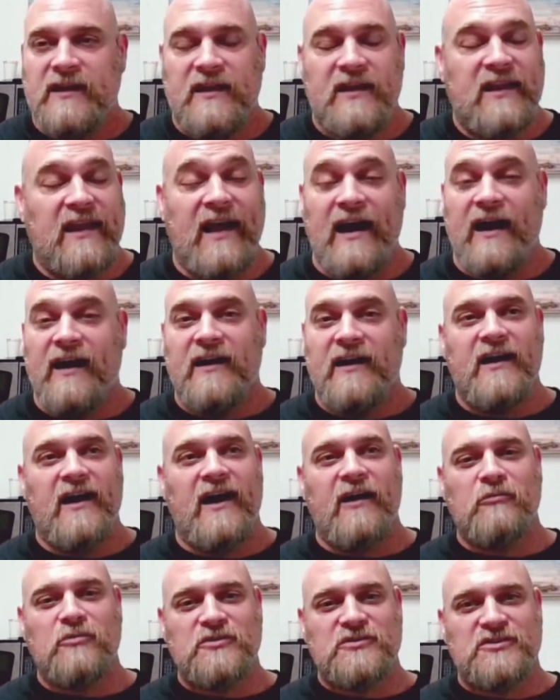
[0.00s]
Yeah,
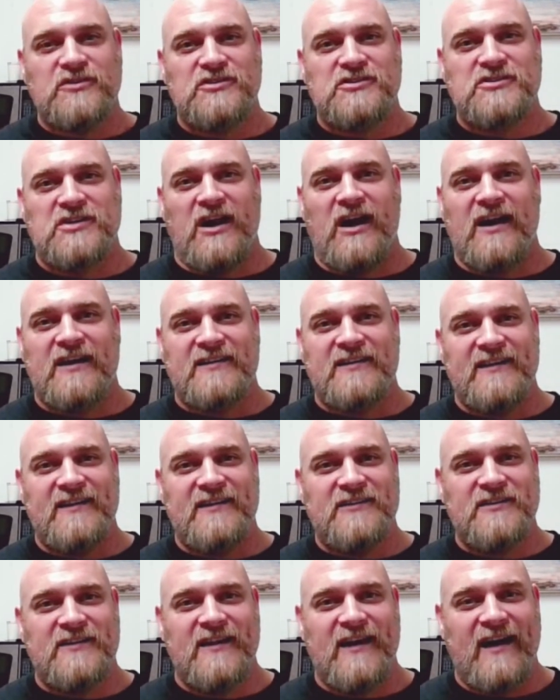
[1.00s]
I was just shocked.
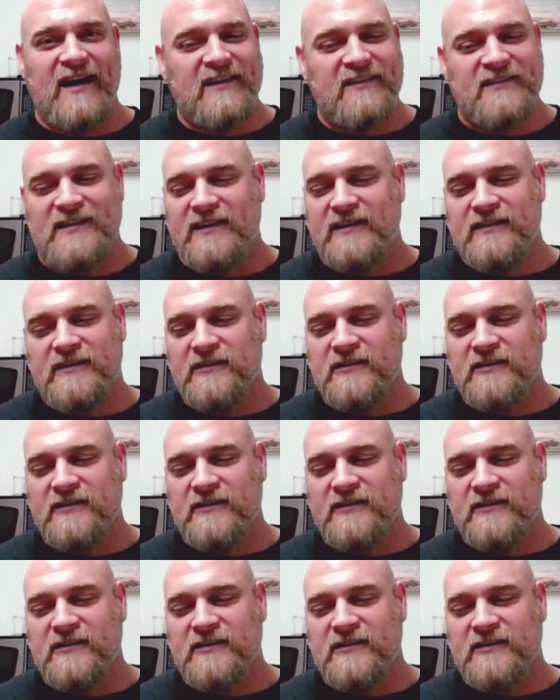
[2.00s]
And I said,